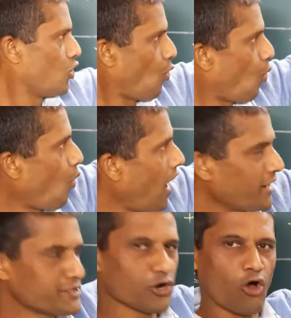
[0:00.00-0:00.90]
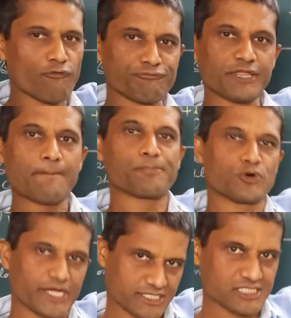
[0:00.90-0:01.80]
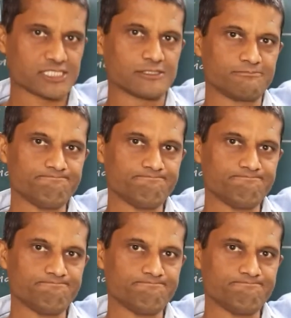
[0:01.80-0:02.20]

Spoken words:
one of the products